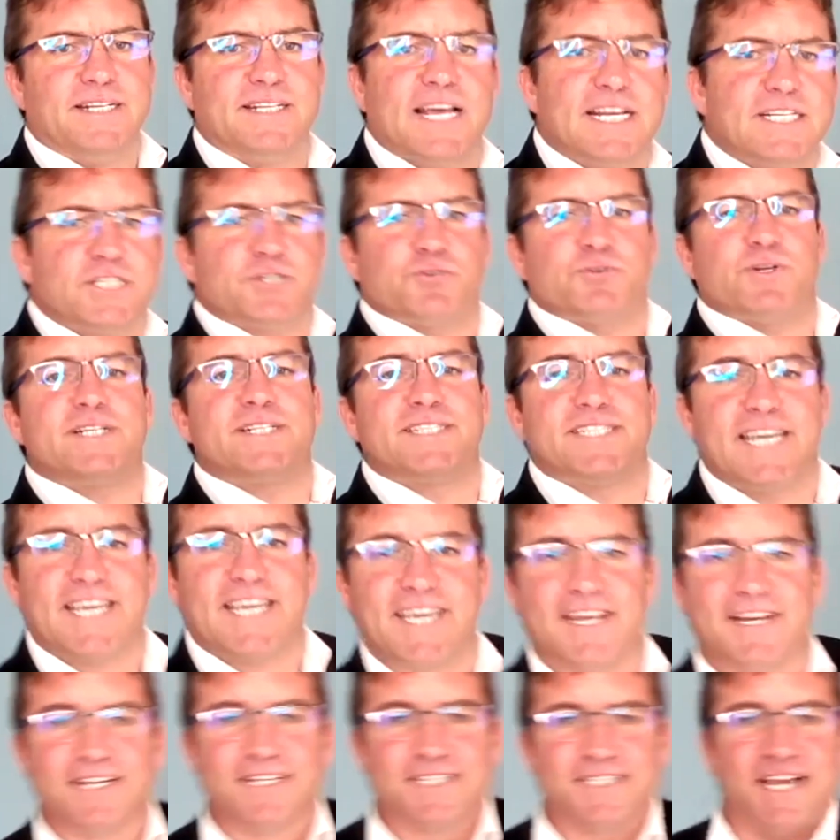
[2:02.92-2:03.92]
That's
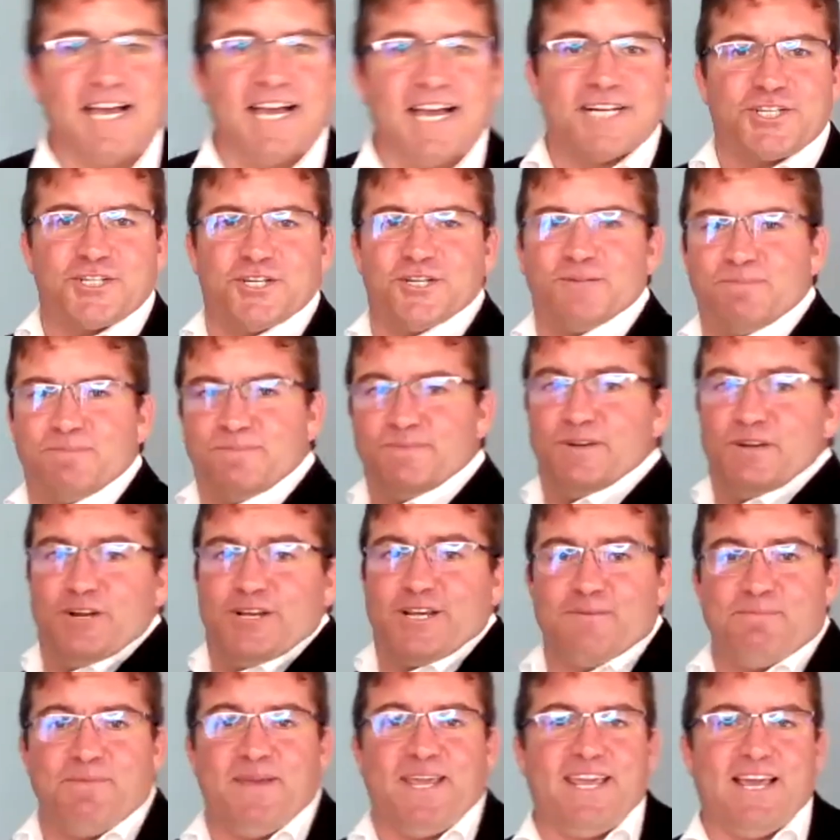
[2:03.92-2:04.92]
ridiculous. Look
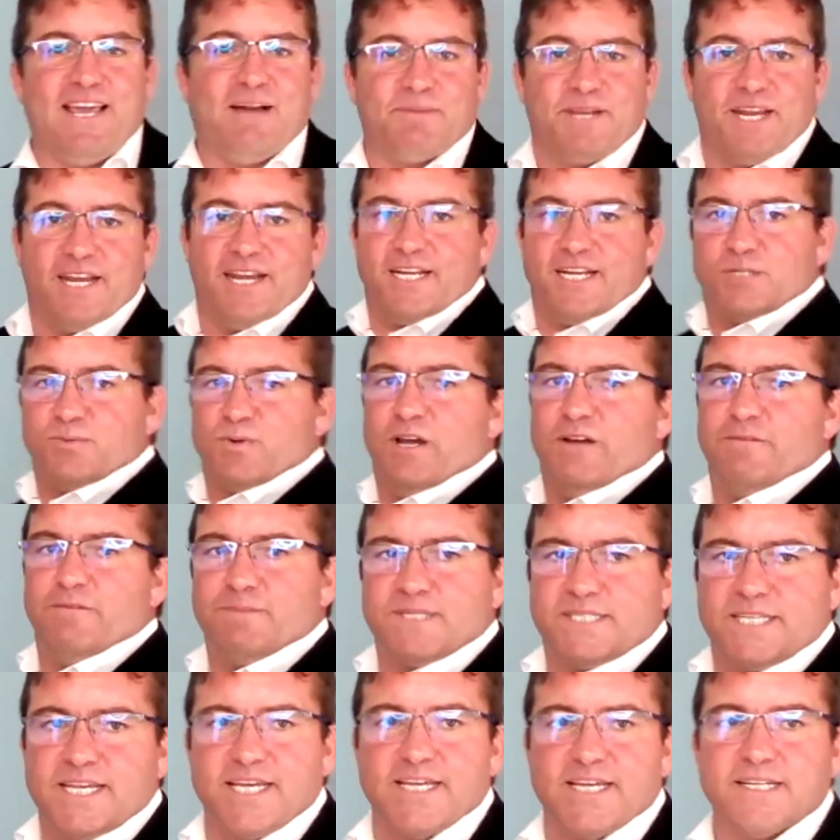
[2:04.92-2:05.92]
at me, I'm getting
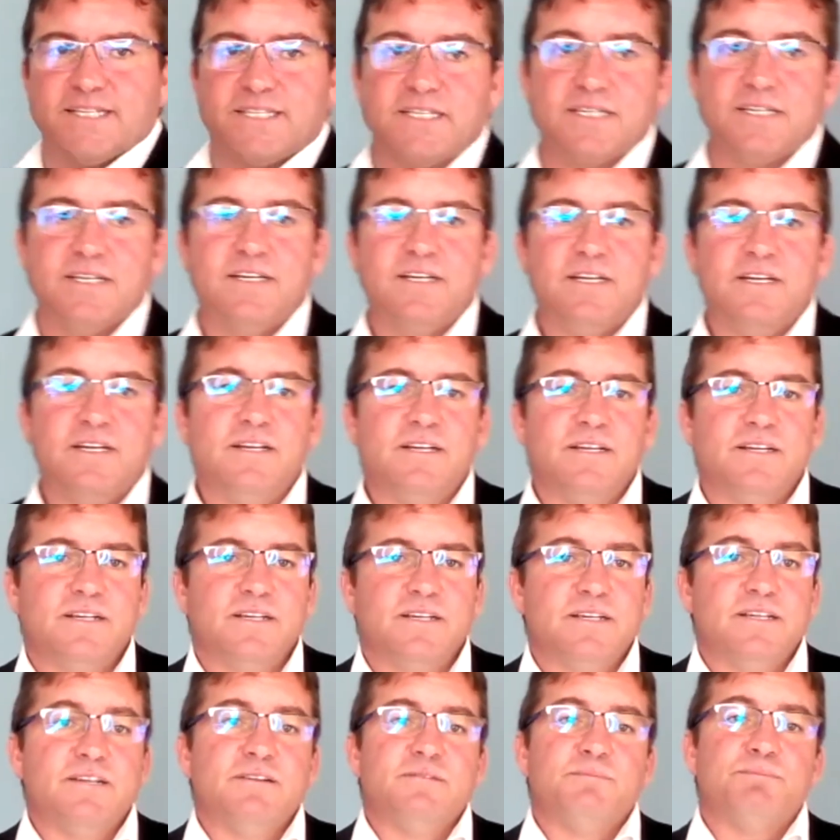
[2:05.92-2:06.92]
12%.
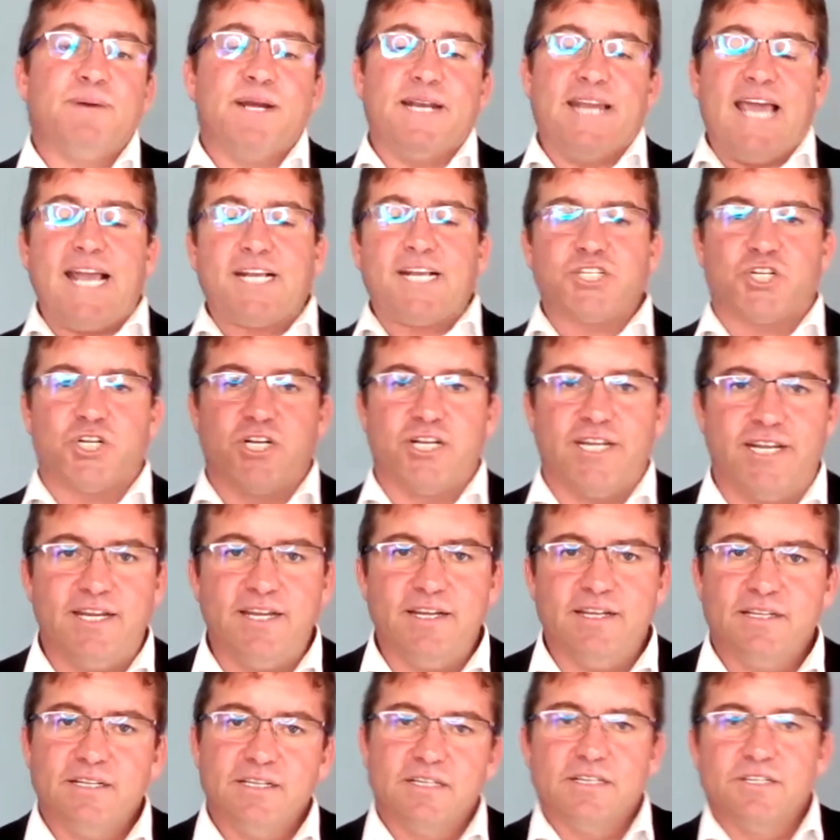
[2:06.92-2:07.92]
But actually,
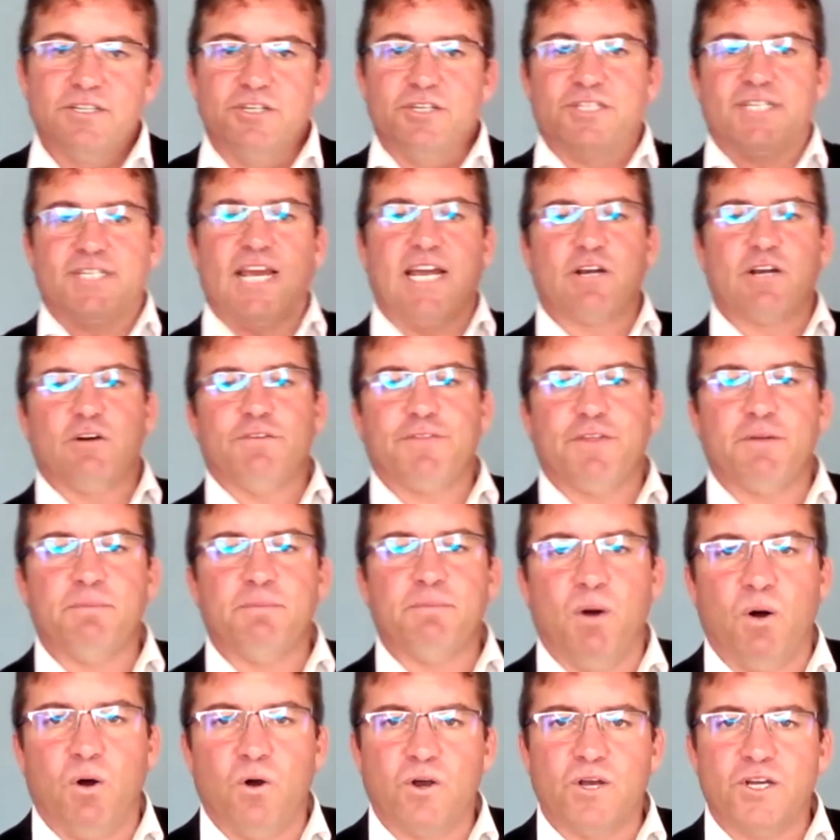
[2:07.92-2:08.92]
you take off the
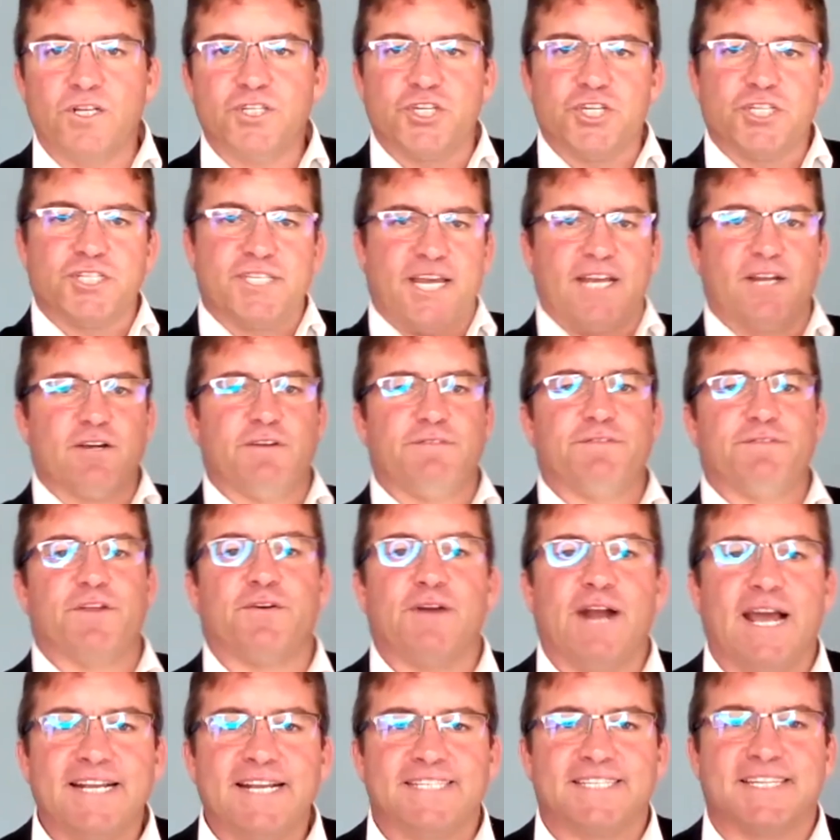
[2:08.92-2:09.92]
mortgage, you take off the
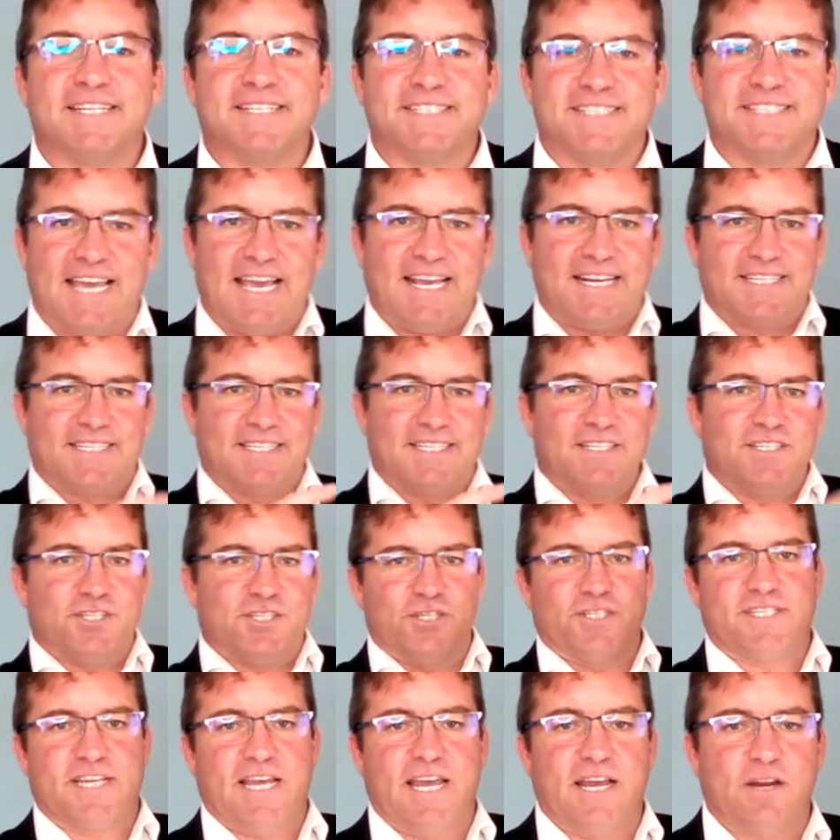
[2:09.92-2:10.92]
rates and taxes,
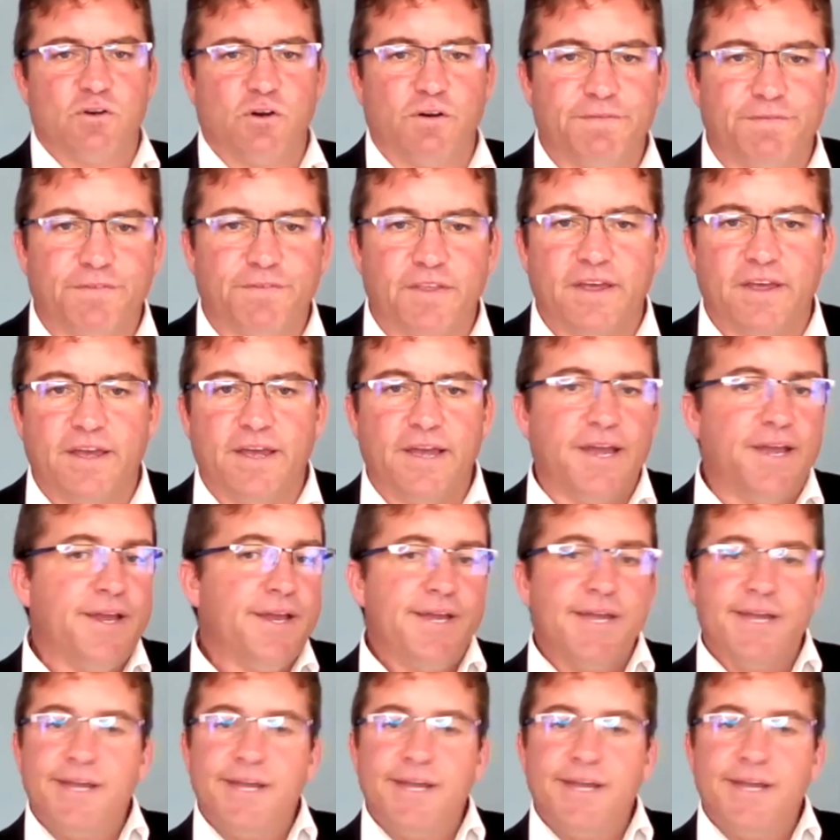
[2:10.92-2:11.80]
you take off the